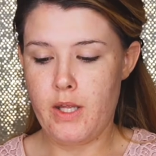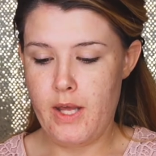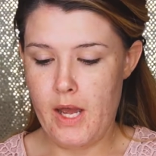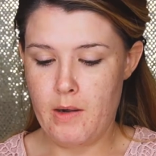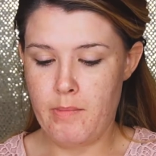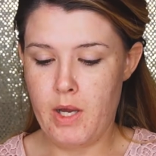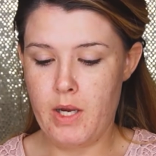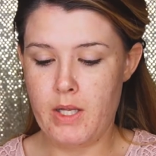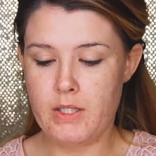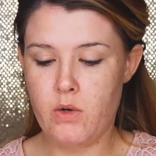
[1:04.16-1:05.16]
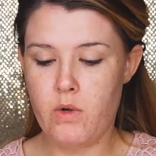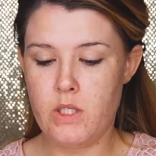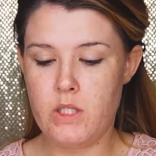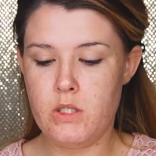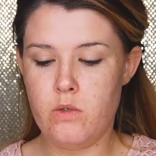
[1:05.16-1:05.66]
that, but it's going
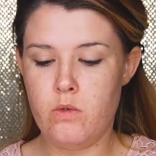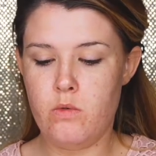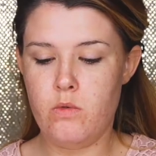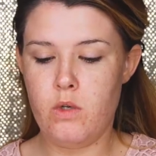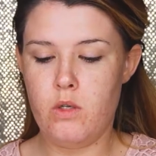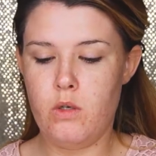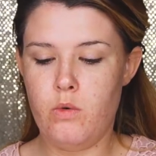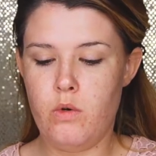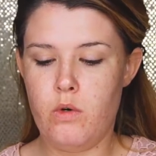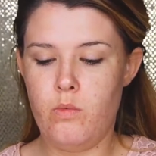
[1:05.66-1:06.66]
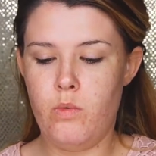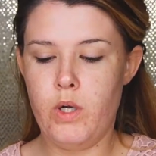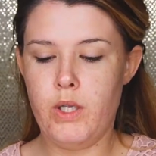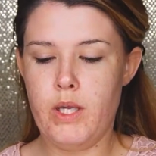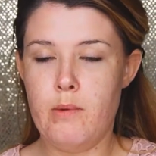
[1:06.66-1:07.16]
to
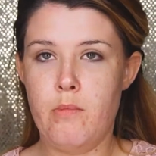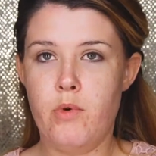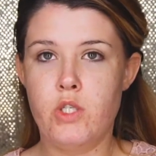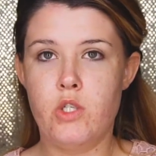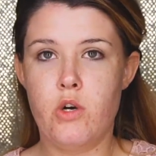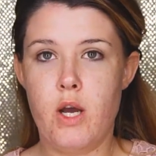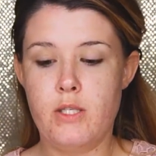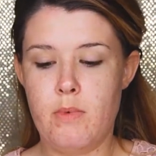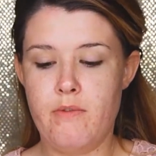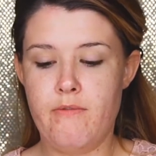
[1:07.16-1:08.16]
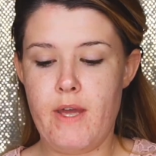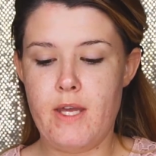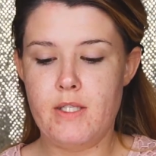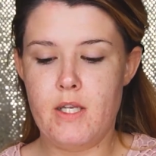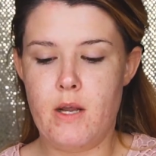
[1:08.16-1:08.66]
really moisturize my
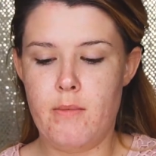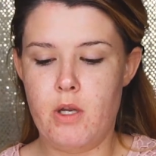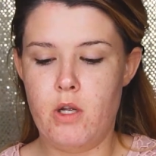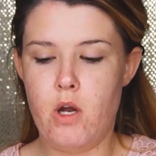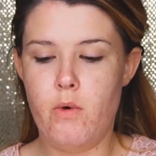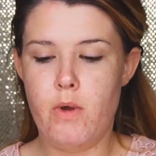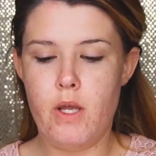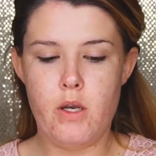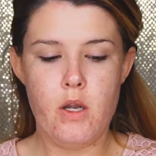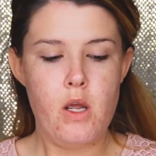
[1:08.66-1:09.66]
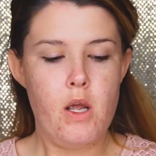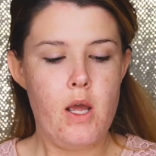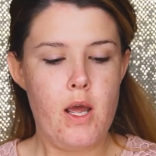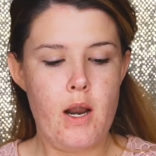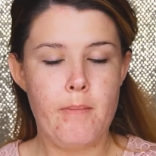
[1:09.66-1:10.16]
face, and I'm going to go in
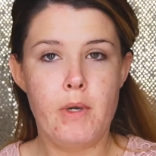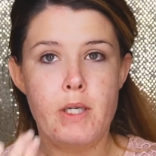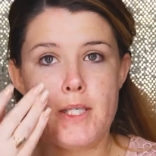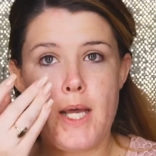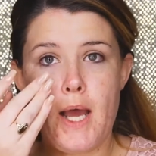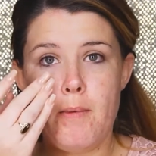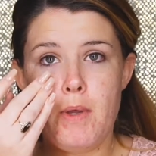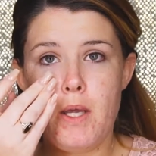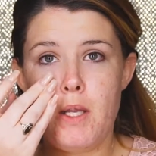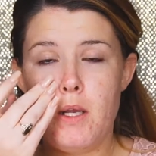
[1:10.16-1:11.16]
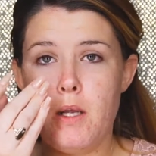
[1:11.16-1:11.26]
and I'm going to dab it.